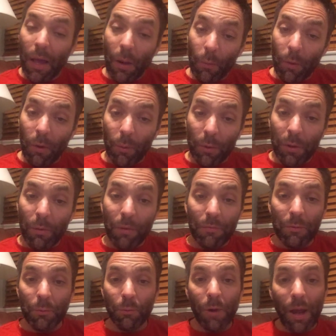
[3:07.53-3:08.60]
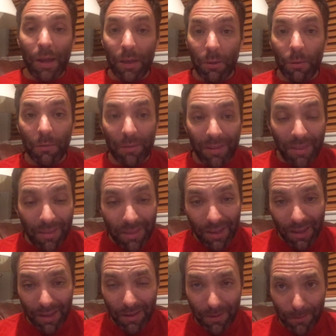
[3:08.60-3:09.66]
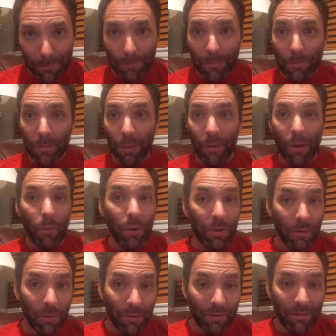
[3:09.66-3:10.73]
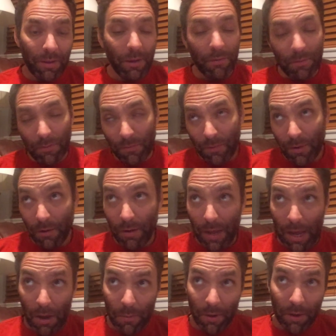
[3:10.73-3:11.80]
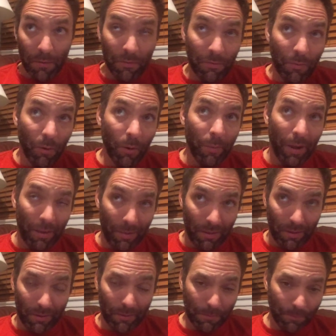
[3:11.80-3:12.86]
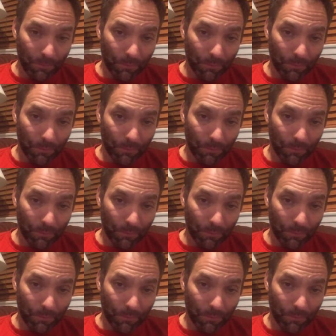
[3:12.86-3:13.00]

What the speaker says: Well, when you have to write, you have to think about what you're going to say. You have to figure out, how am I going to format this?